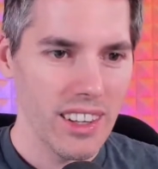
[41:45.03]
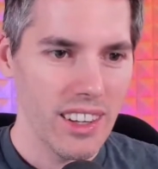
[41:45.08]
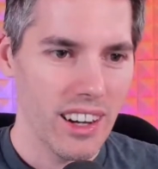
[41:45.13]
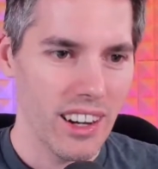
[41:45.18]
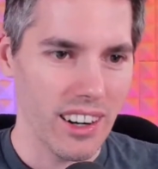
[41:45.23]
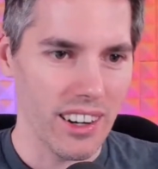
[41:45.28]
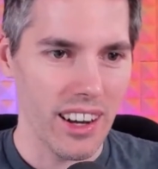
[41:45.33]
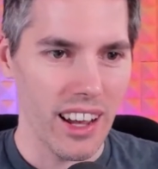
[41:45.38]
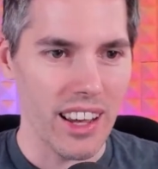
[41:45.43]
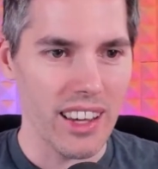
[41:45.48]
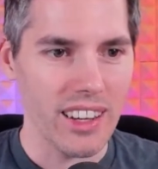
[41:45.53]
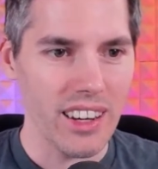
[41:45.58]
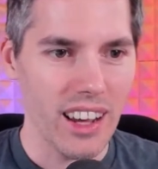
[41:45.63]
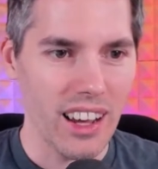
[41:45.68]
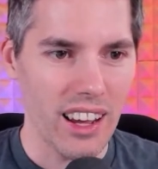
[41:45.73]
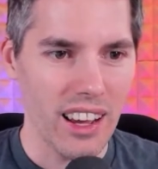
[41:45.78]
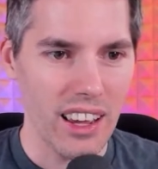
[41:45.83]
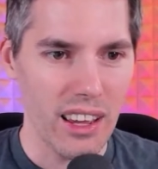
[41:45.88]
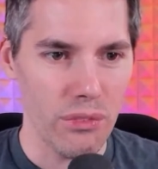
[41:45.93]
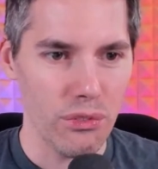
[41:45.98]
All right,
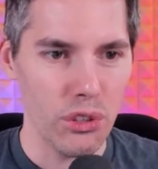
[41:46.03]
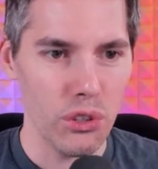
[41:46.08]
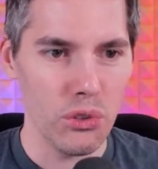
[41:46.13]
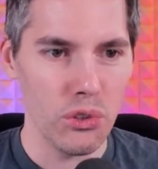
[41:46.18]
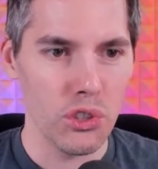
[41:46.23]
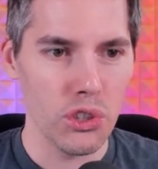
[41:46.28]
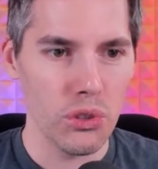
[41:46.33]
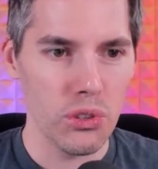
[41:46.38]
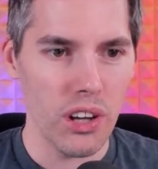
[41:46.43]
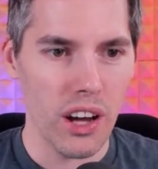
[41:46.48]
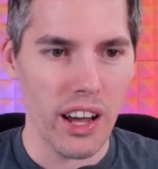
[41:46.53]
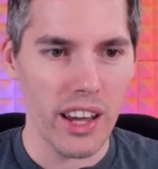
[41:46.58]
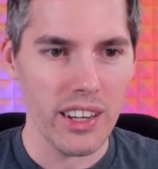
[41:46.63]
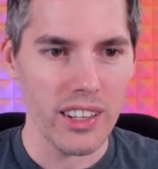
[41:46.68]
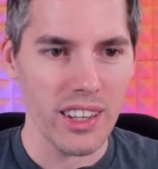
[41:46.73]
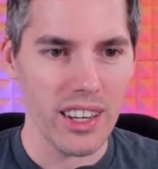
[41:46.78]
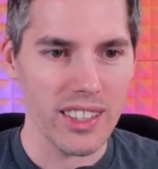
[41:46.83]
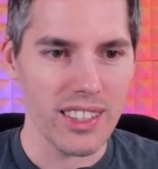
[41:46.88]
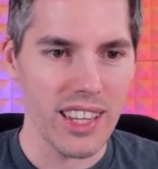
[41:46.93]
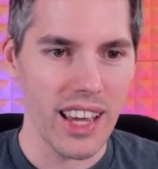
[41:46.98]
uh, if you do not
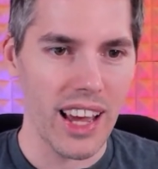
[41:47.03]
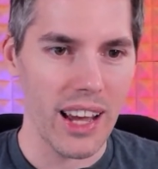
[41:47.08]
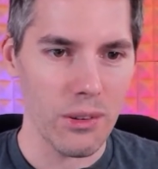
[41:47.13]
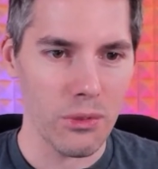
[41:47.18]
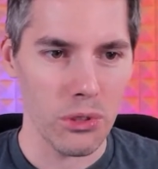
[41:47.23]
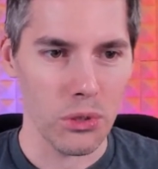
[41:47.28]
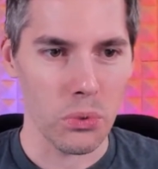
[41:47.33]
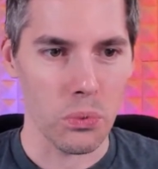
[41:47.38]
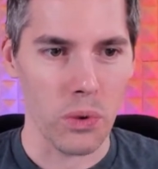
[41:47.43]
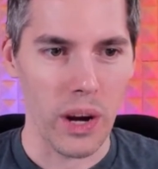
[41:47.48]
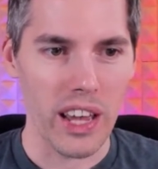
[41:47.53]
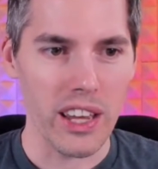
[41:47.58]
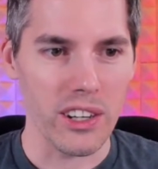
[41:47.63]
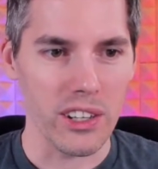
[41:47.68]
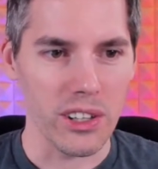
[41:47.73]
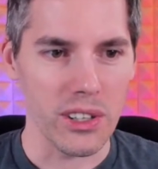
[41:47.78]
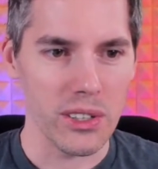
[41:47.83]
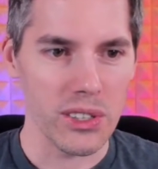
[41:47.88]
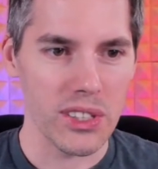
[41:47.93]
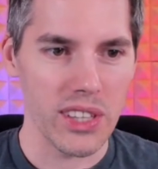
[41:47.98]
attack with
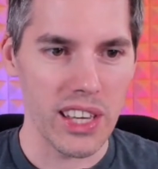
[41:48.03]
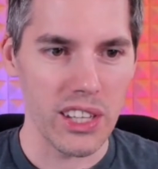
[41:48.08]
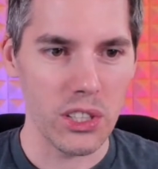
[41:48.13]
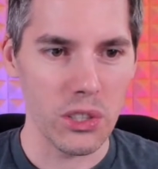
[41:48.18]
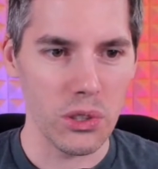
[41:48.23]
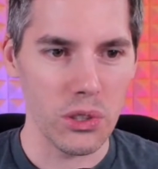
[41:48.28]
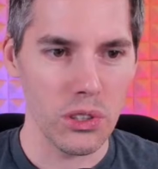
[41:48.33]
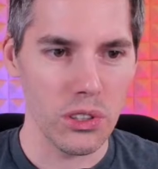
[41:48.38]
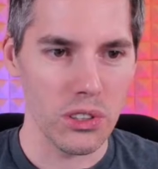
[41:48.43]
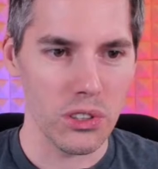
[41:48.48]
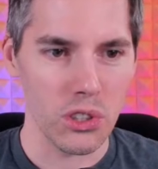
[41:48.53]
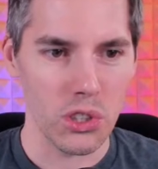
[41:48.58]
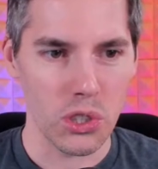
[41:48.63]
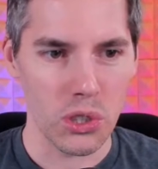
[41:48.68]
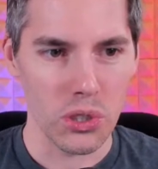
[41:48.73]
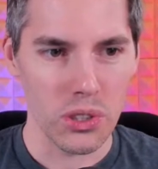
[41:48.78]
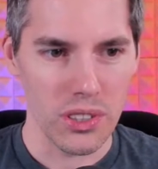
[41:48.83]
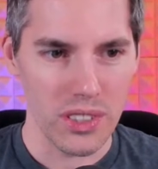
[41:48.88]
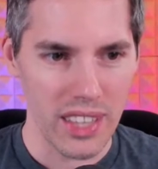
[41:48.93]
Raiders, they deal two,